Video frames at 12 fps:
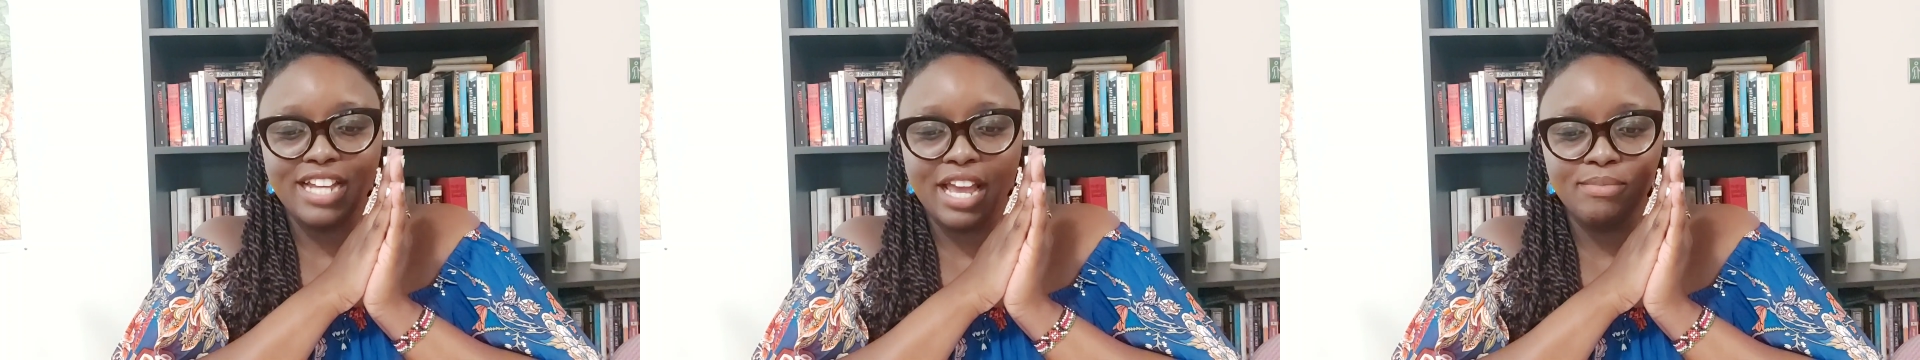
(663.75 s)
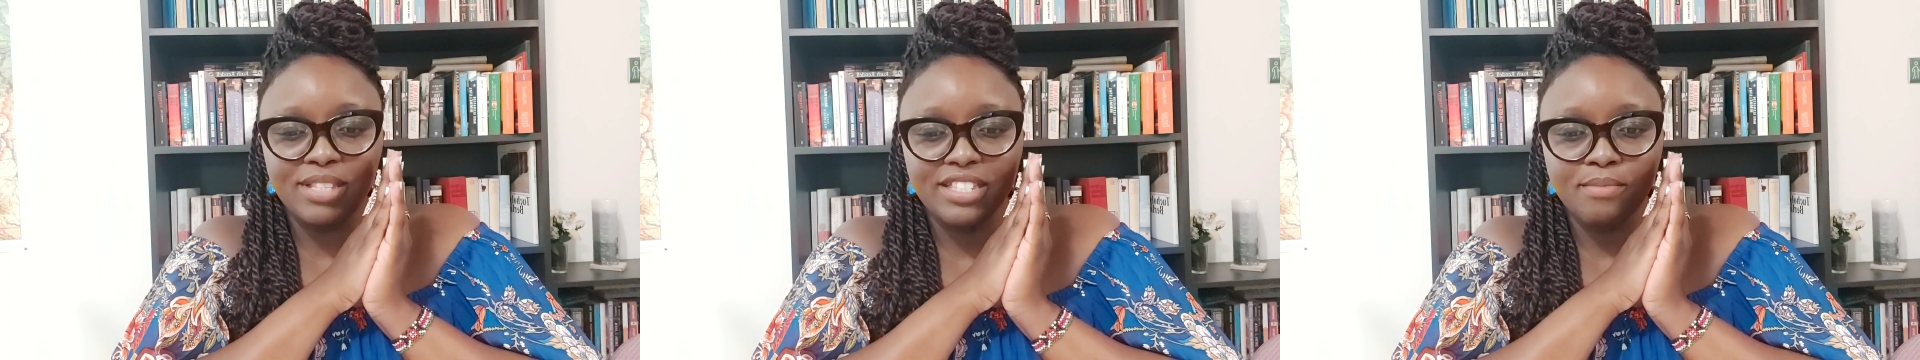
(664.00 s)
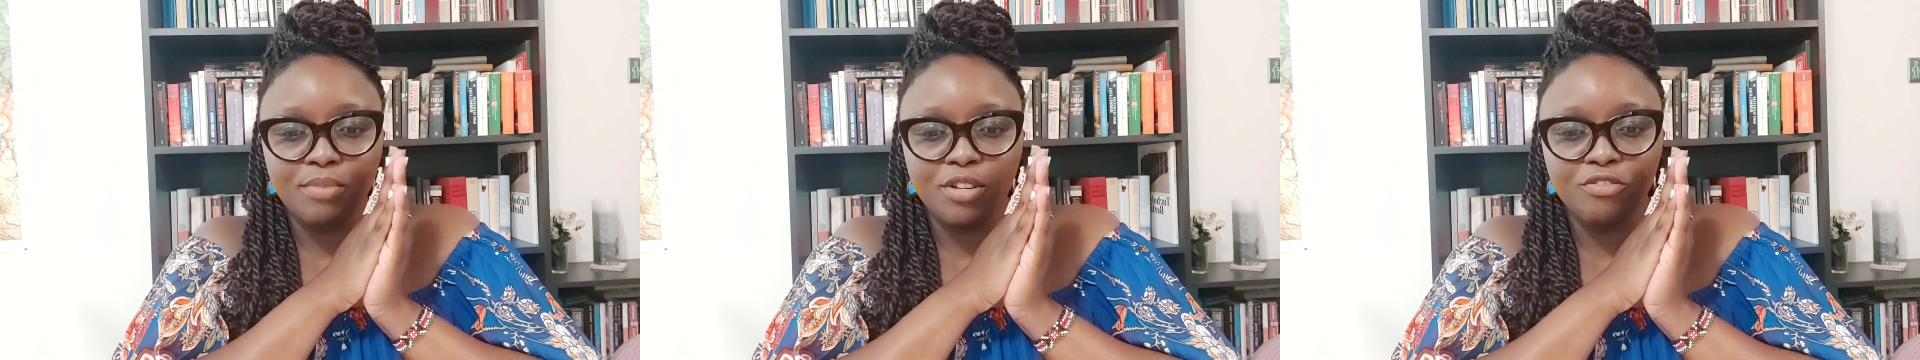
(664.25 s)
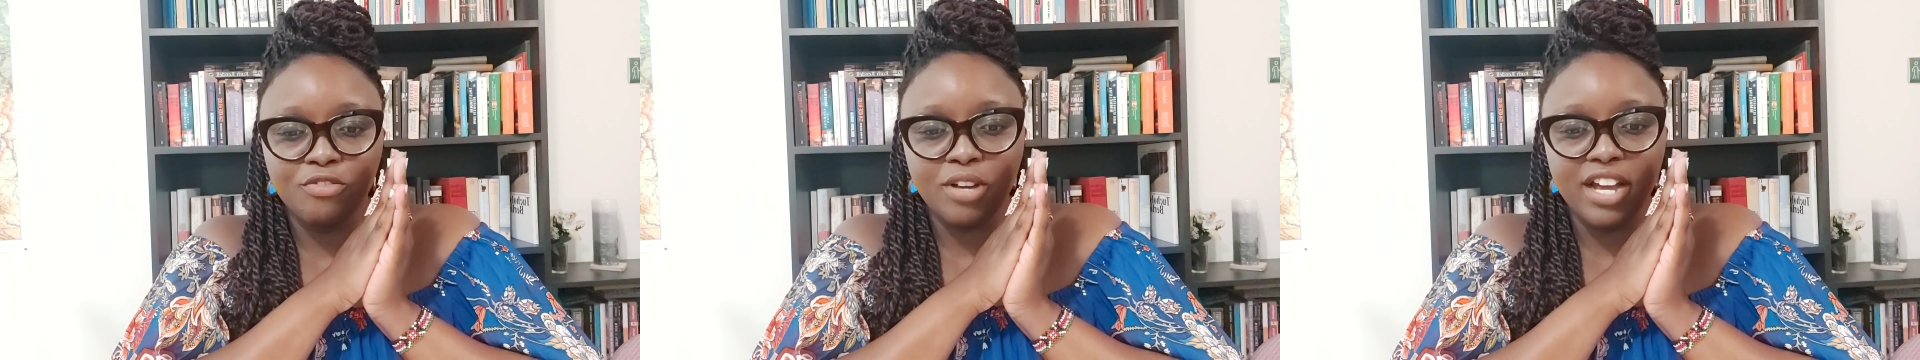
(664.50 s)
times. It's a
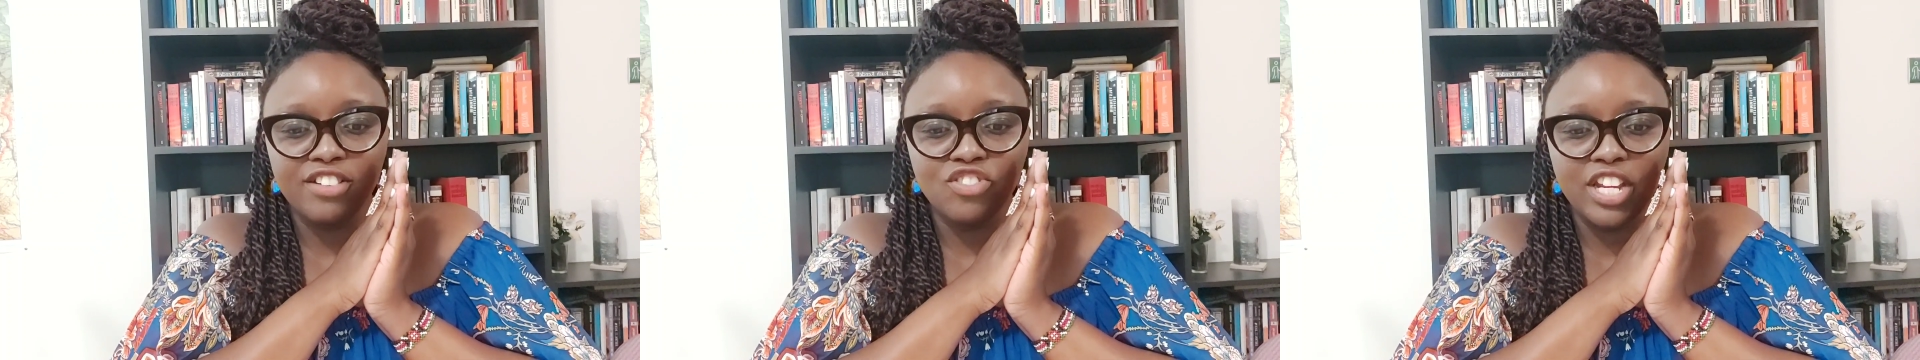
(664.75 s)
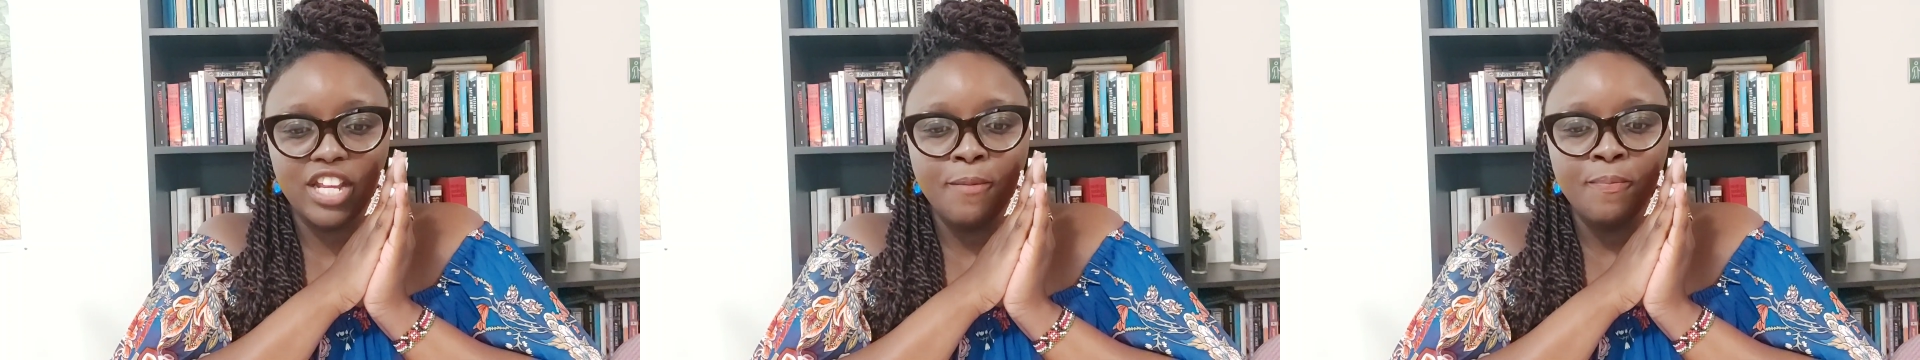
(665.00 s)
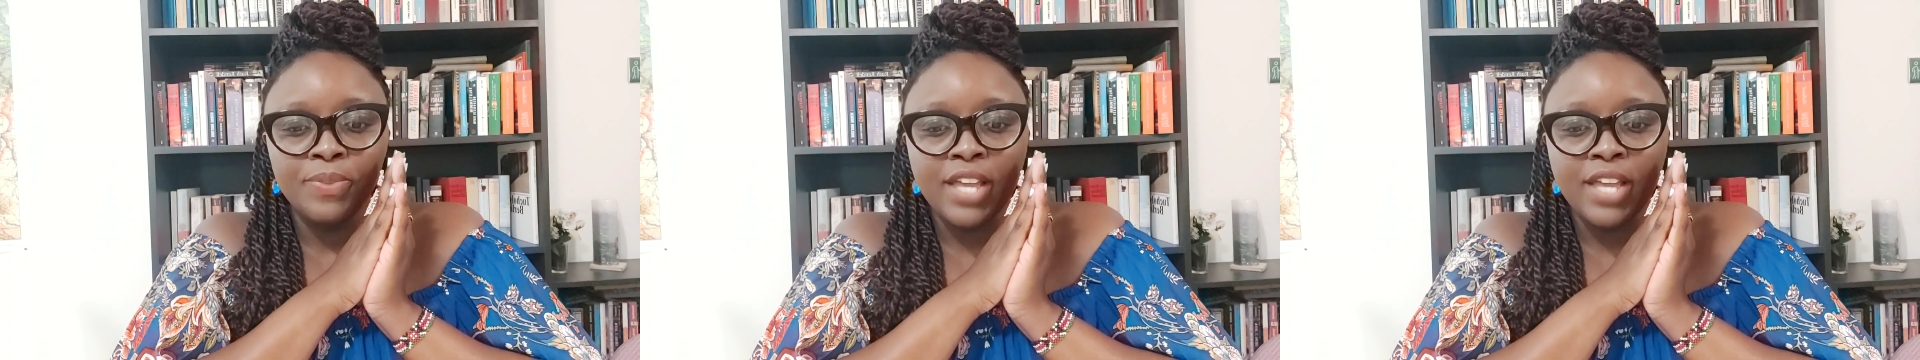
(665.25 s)
beautiful country.